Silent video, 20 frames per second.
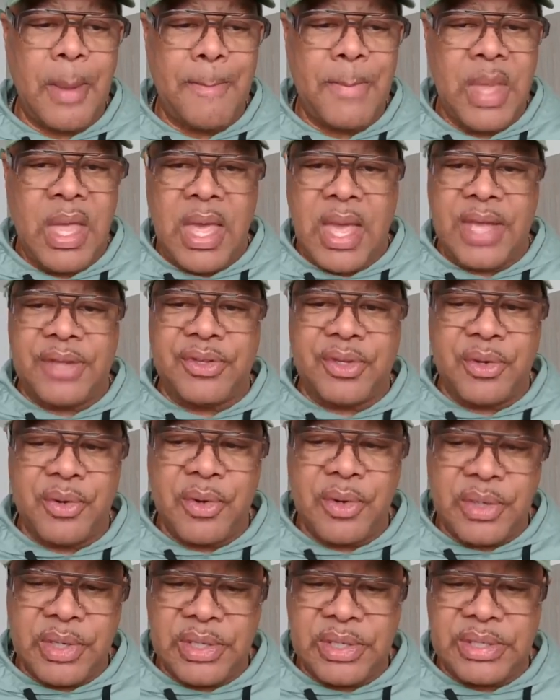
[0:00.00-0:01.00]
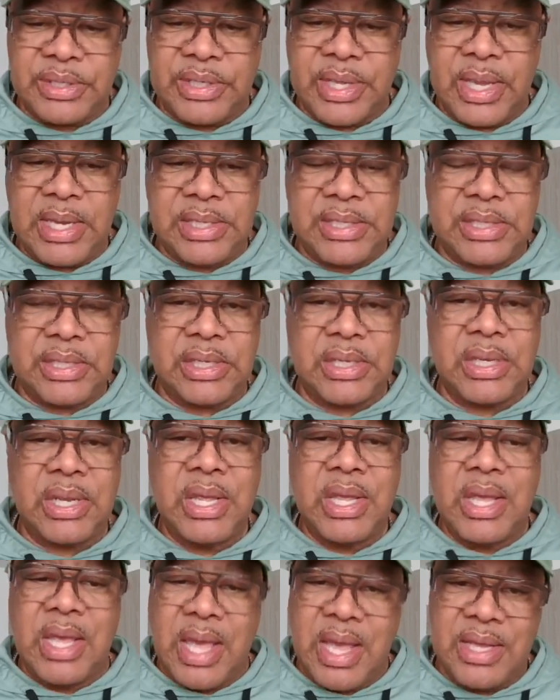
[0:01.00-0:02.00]
as an organization,
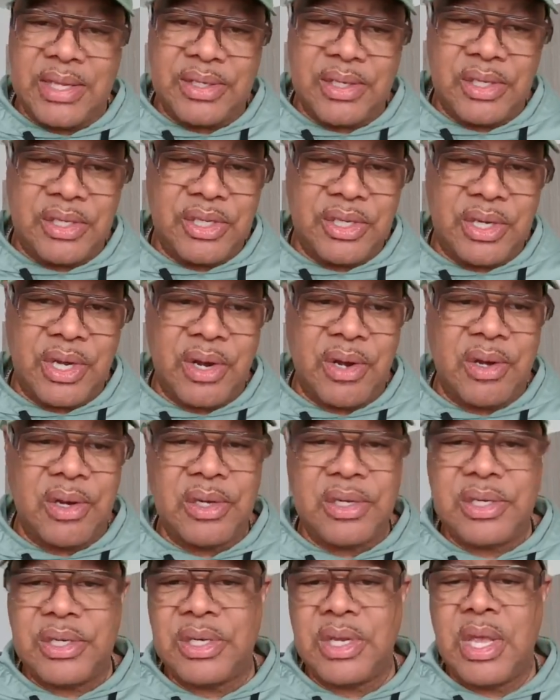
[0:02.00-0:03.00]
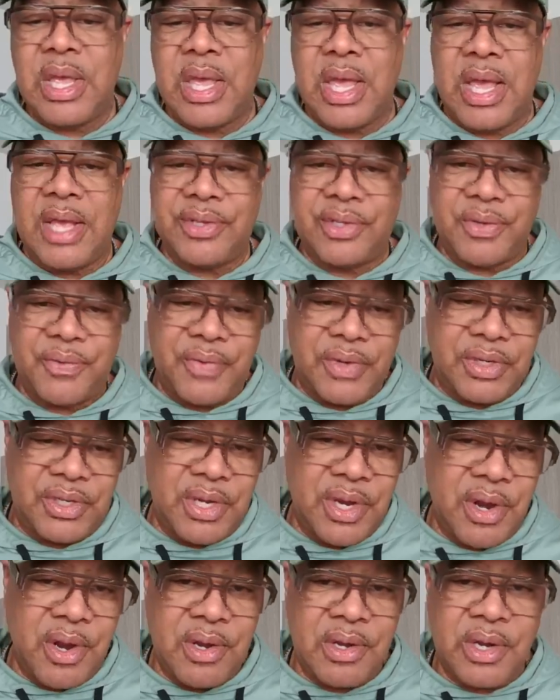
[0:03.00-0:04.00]
as a church, as a
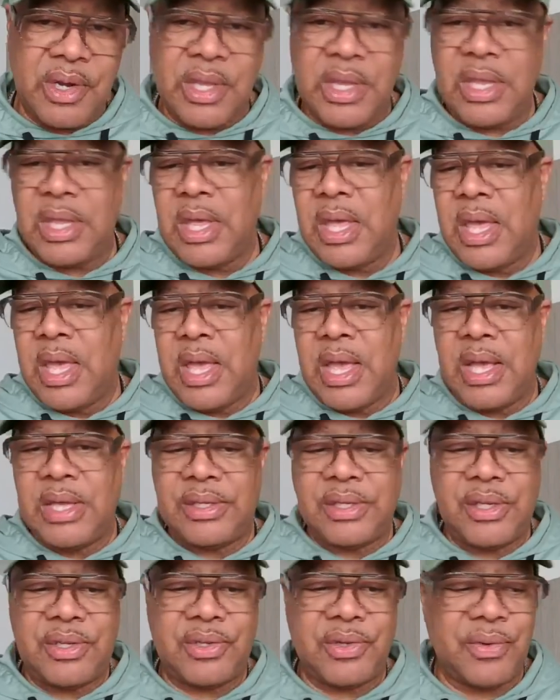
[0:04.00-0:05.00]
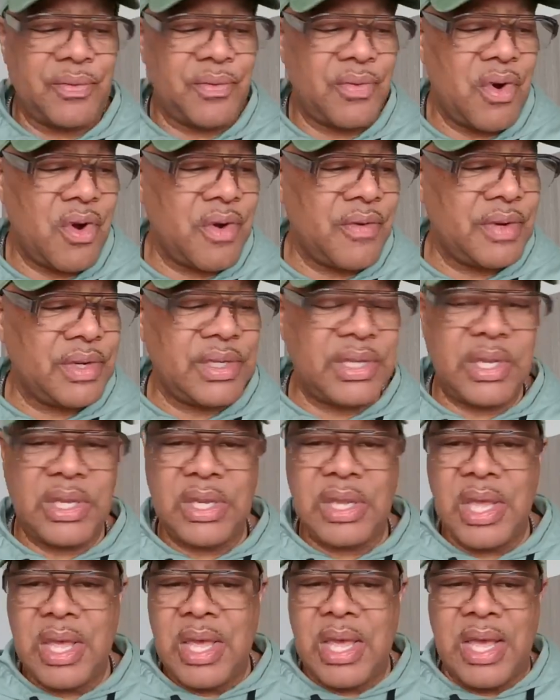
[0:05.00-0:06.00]
fraternity, as a sorority,
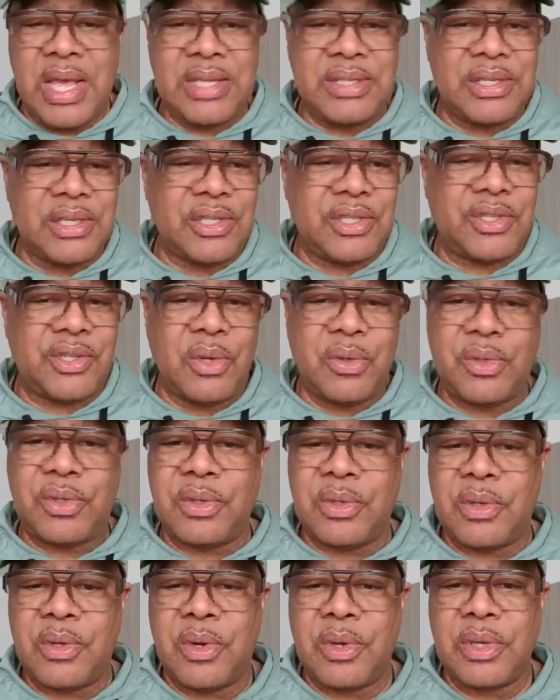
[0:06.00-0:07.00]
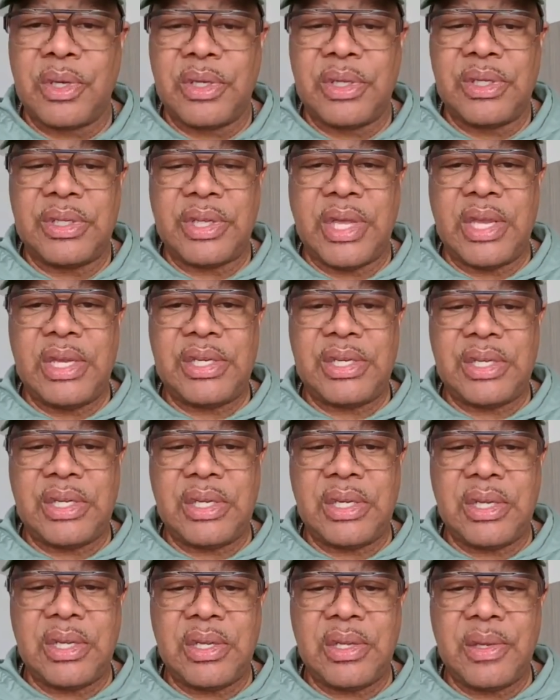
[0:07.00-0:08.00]
as a social organization,
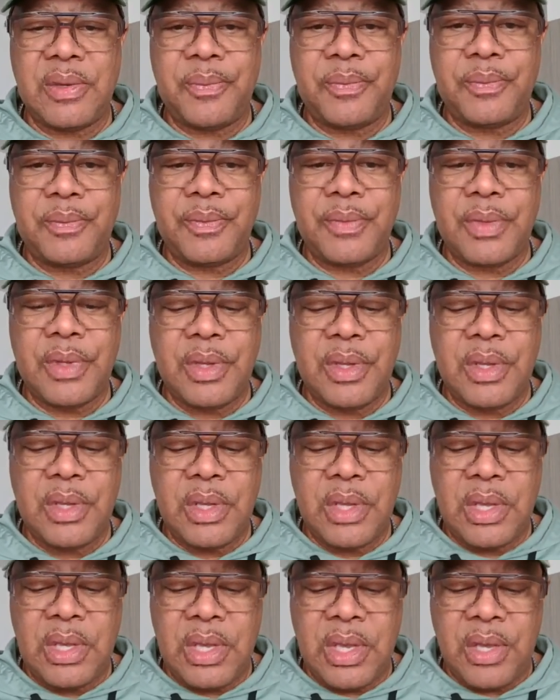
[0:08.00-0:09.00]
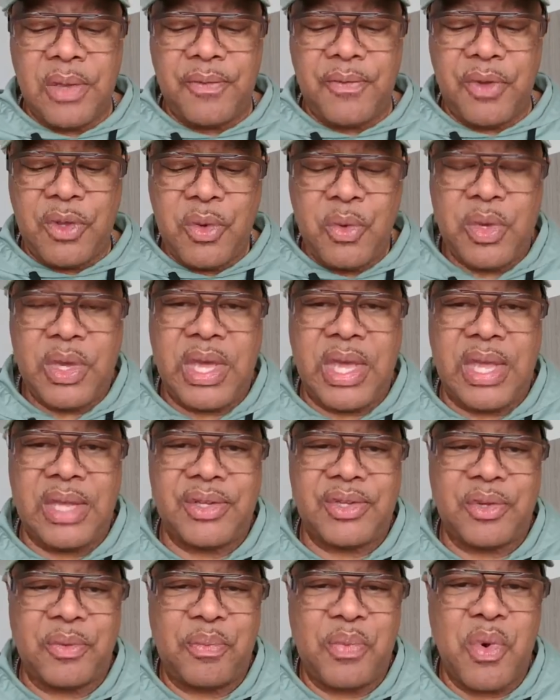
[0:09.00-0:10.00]
if you can't
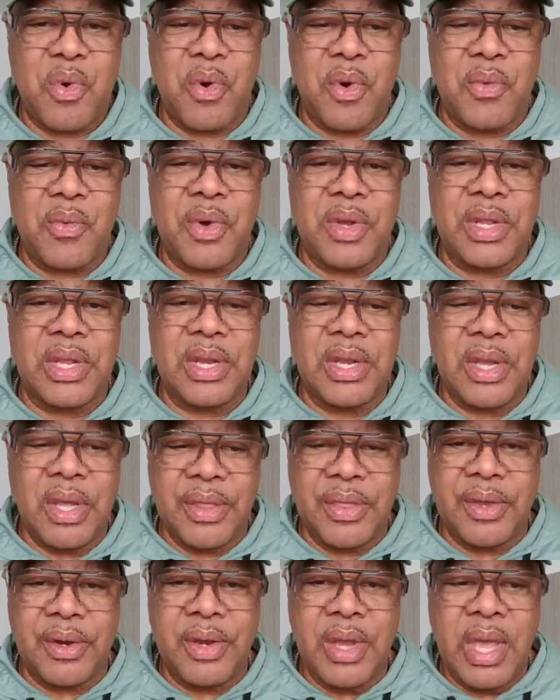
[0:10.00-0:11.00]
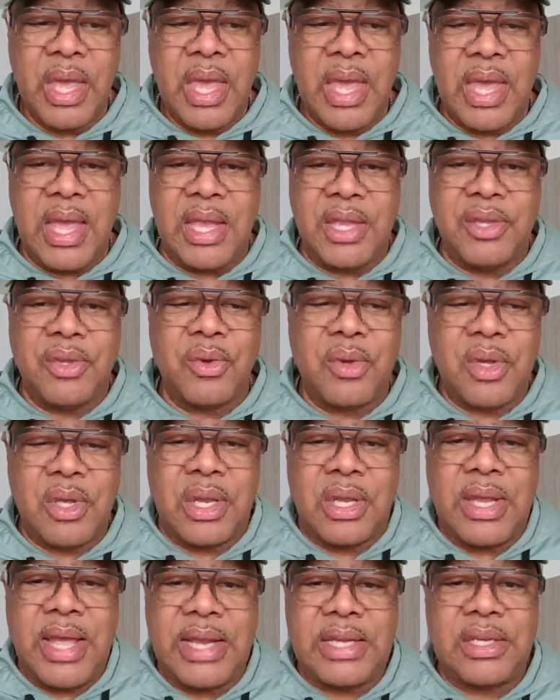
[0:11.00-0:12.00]
support one another and you
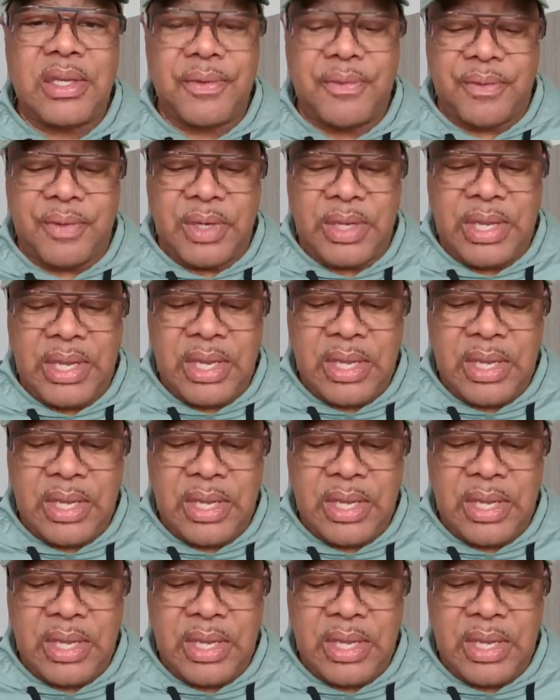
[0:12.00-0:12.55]
collectively